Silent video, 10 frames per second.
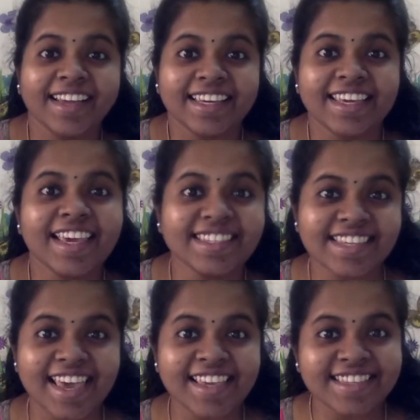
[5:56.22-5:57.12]

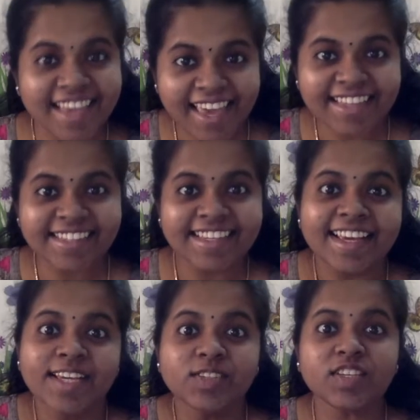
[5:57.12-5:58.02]
yes.
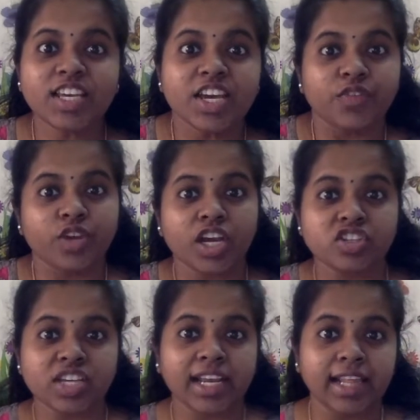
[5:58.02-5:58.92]
See, we are
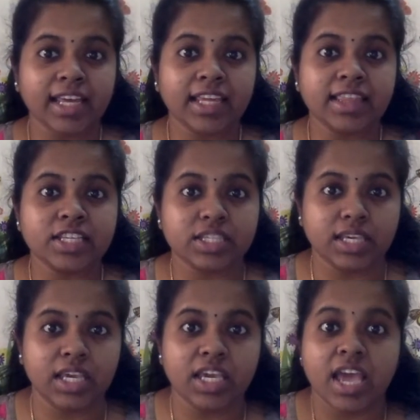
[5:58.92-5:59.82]
sailing in the
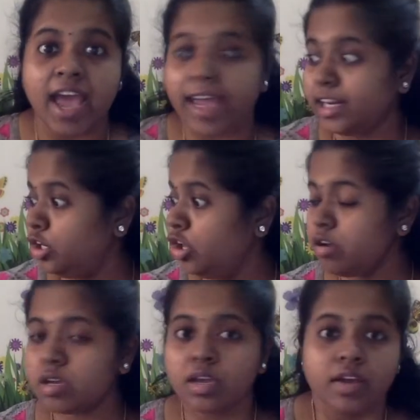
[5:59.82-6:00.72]
sea and
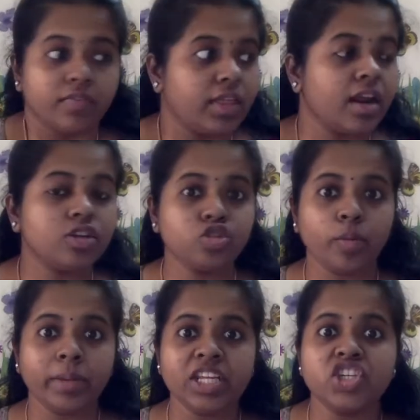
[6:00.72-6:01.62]
look, there are
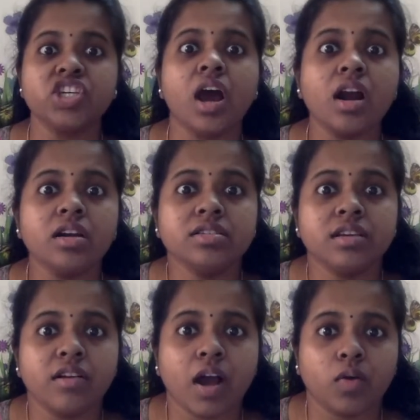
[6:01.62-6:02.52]
so many sharks
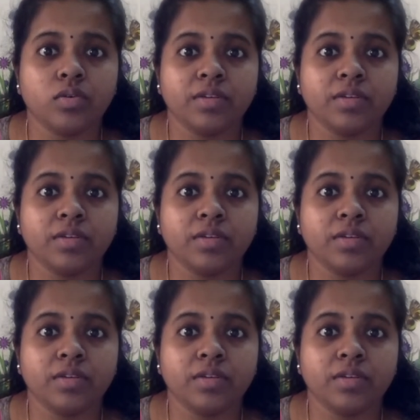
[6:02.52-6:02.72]
around.